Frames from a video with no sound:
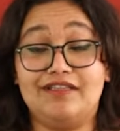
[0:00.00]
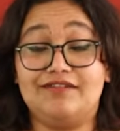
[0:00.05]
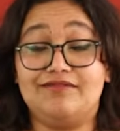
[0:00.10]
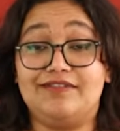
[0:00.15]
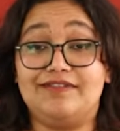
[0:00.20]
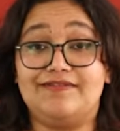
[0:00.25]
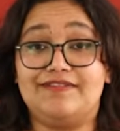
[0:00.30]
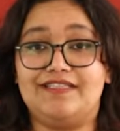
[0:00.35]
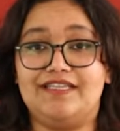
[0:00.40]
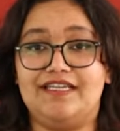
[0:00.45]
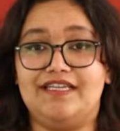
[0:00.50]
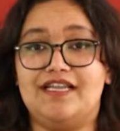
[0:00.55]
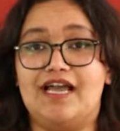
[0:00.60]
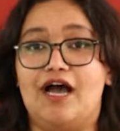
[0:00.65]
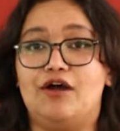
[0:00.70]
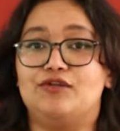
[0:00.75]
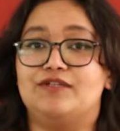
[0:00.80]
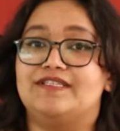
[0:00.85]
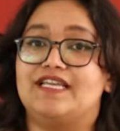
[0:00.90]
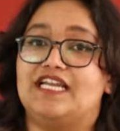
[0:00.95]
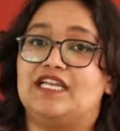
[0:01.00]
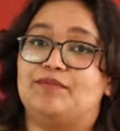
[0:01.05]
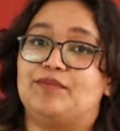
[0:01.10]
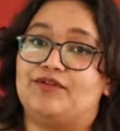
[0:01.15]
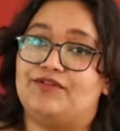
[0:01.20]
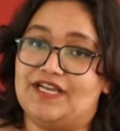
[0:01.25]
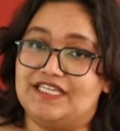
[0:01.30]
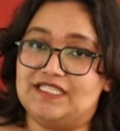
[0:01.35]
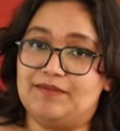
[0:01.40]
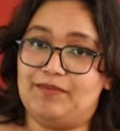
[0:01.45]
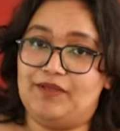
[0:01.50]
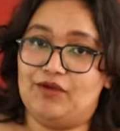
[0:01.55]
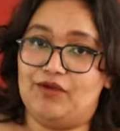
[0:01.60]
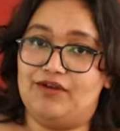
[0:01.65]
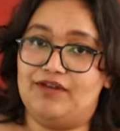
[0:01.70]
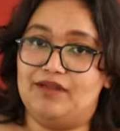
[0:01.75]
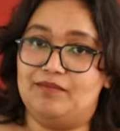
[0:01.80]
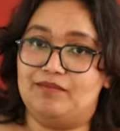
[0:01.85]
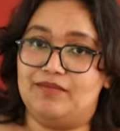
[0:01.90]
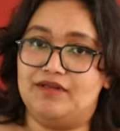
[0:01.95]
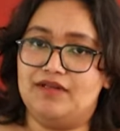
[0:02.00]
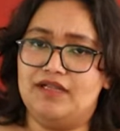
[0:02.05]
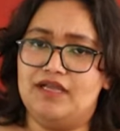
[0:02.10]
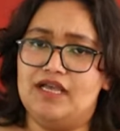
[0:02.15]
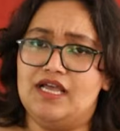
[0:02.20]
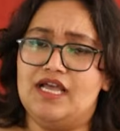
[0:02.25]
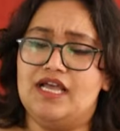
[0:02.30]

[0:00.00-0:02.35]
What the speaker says: that we've seen how to set up a recipe on Nymble,